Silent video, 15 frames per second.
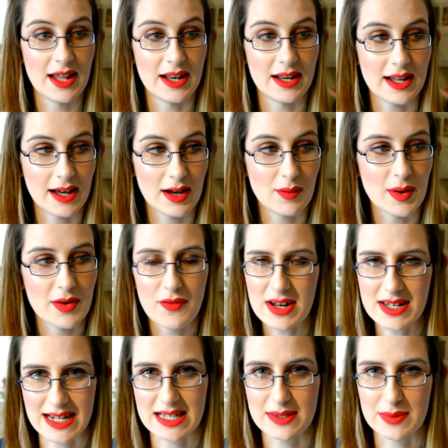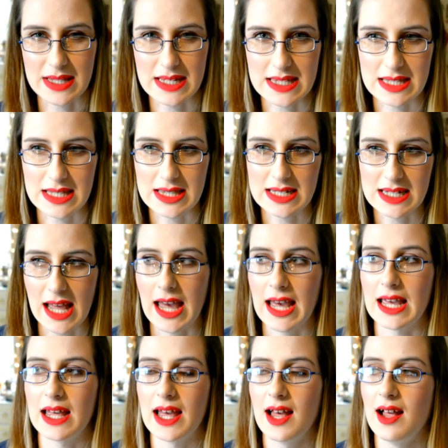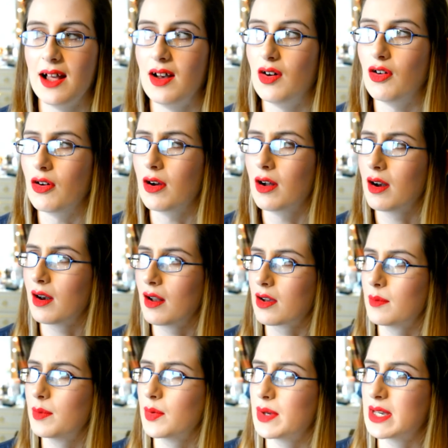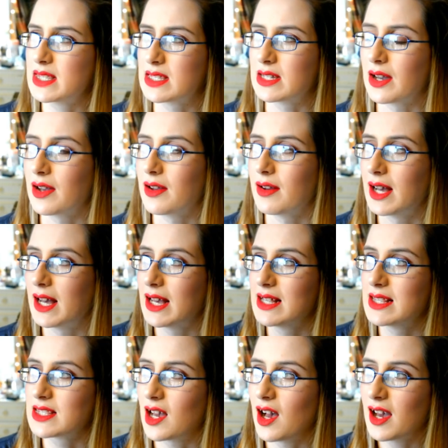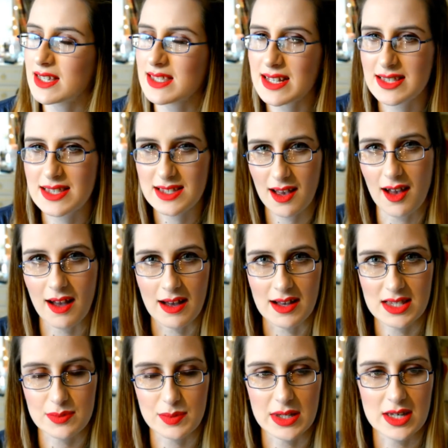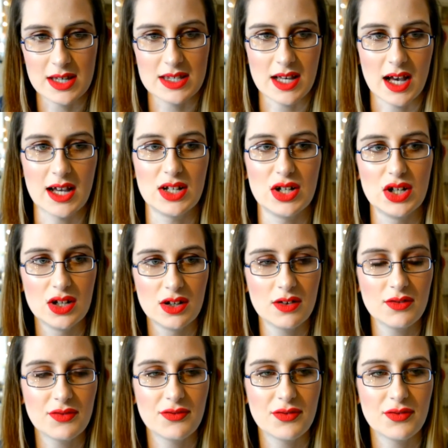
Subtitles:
Now, my friend asked me this the other day or a couple of weeks ago, and I said skirts because I love